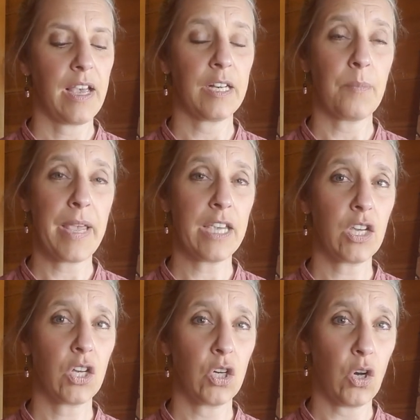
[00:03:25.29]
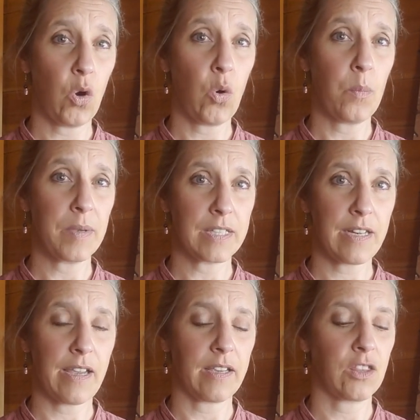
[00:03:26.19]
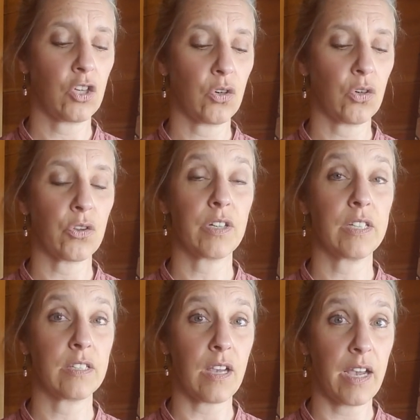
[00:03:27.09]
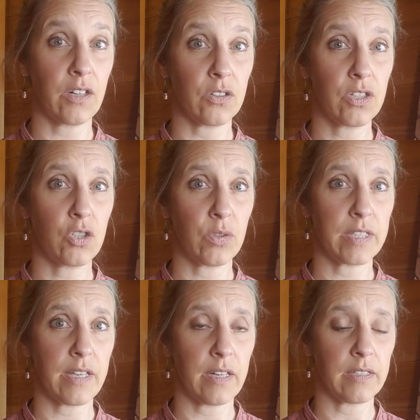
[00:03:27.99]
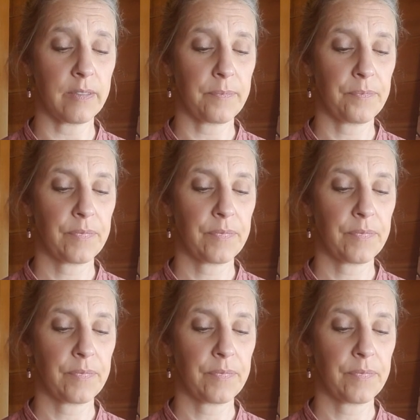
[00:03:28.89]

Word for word: And make no mistake, the earth desires to ascend.